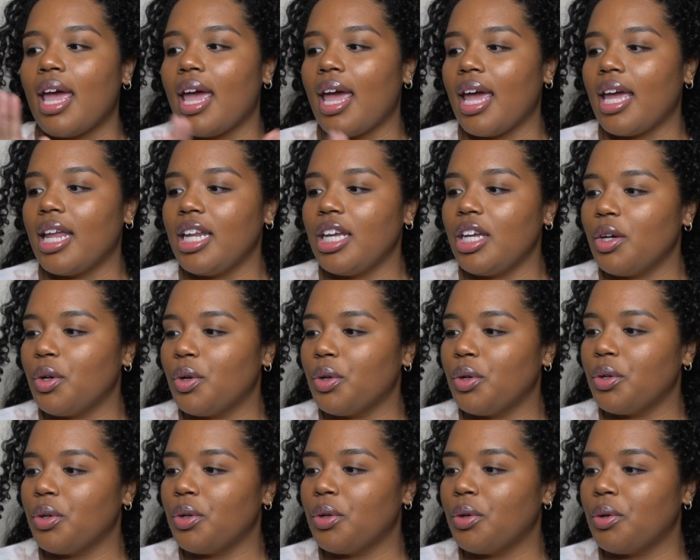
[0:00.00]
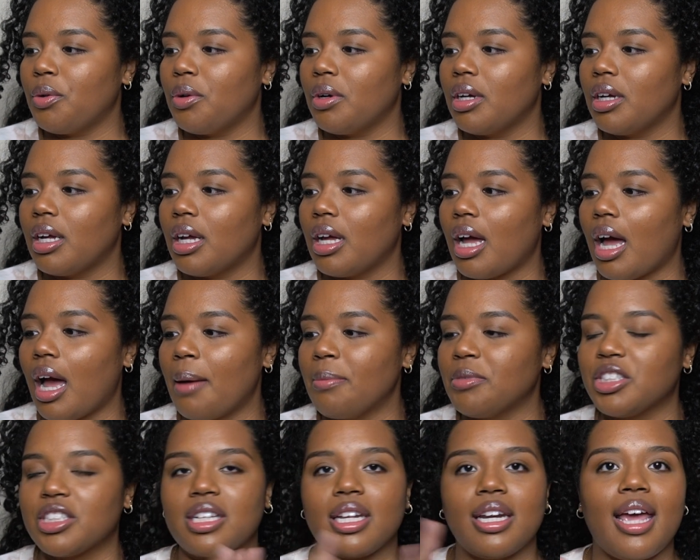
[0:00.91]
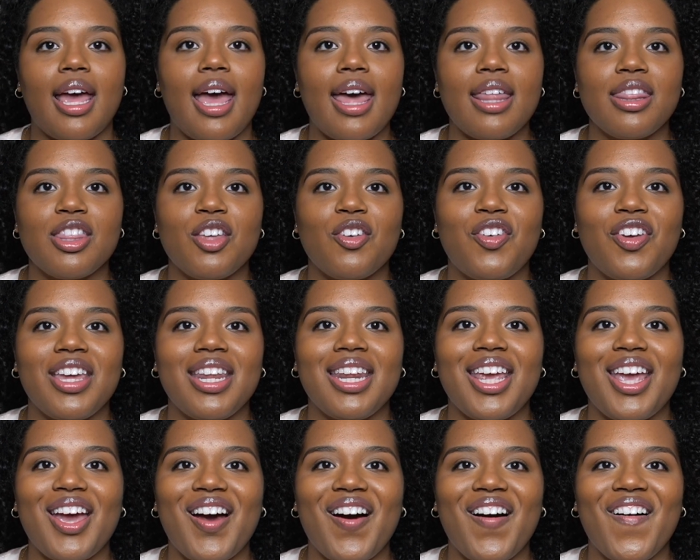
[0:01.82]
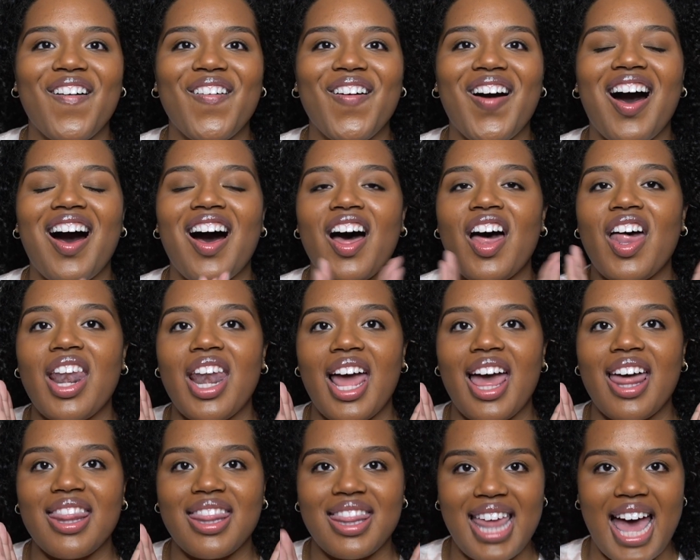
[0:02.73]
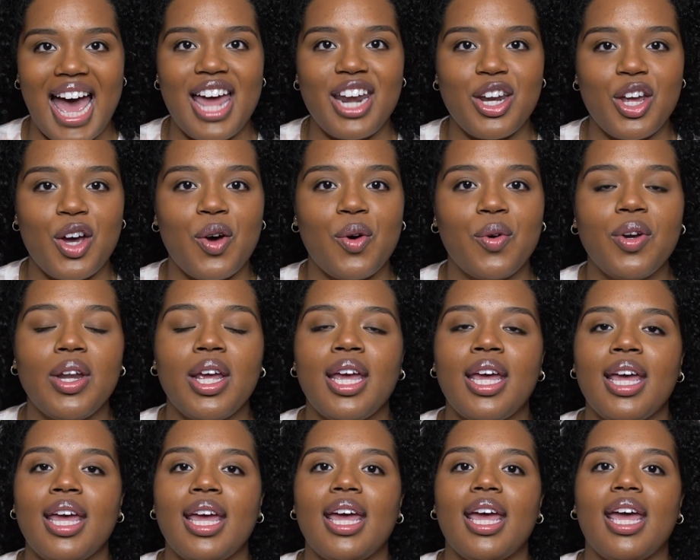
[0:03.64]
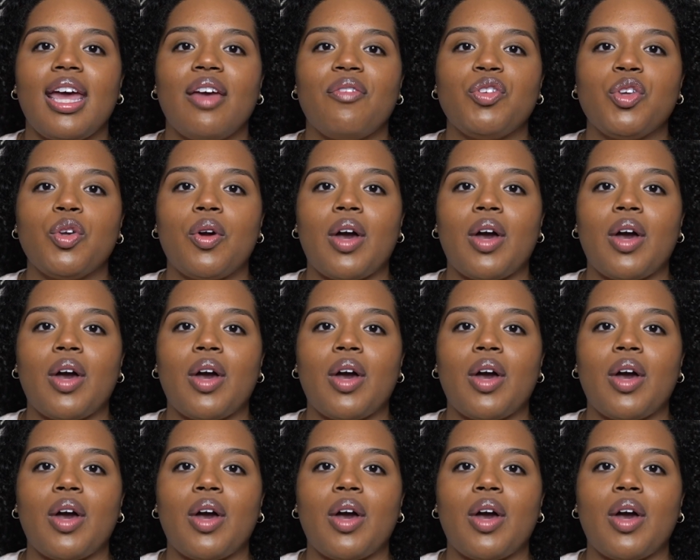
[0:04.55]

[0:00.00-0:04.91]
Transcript: Anywho, I'm just gonna end the video on that note. If you